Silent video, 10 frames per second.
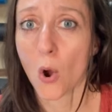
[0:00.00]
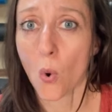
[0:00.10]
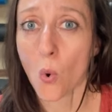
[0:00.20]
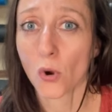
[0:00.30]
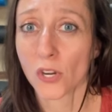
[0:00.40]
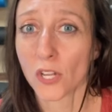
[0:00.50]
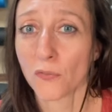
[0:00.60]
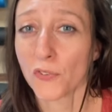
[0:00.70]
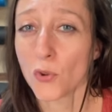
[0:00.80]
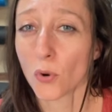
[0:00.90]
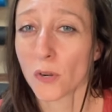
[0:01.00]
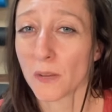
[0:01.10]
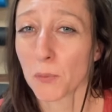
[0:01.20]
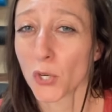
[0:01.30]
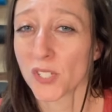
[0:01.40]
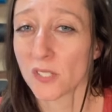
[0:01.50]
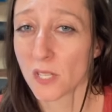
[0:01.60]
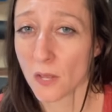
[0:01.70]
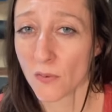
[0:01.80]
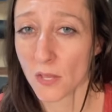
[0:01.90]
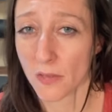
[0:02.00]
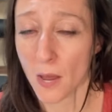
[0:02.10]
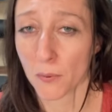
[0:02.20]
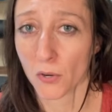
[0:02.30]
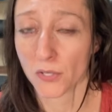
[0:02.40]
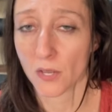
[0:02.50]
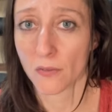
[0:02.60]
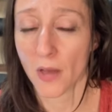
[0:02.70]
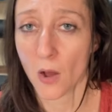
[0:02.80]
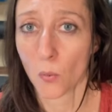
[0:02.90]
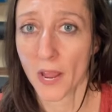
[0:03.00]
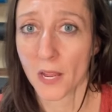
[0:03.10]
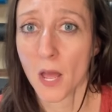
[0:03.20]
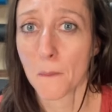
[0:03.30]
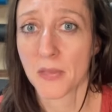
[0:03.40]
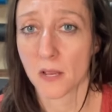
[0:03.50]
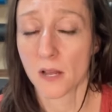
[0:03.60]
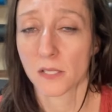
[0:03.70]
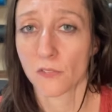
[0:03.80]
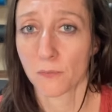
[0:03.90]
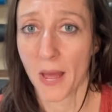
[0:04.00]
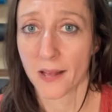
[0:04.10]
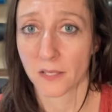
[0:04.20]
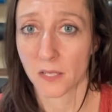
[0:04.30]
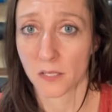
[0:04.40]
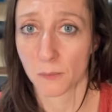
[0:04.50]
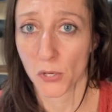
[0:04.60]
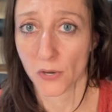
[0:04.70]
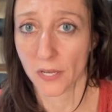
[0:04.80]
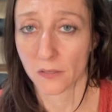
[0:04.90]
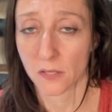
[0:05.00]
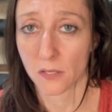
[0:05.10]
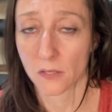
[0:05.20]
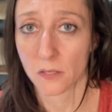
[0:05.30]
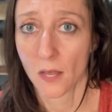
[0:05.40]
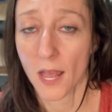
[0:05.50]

or if you're perceiving that person that way because of past experiences.